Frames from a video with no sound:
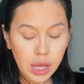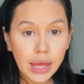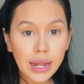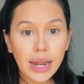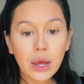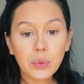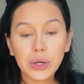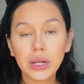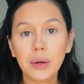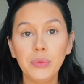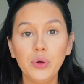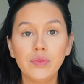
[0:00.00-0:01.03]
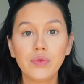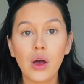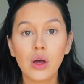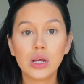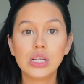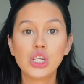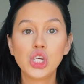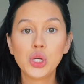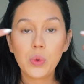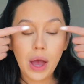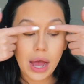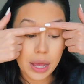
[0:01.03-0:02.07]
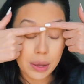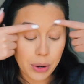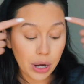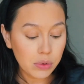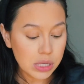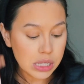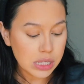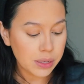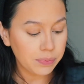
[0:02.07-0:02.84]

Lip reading: Now we're gonna move on to eyebrows.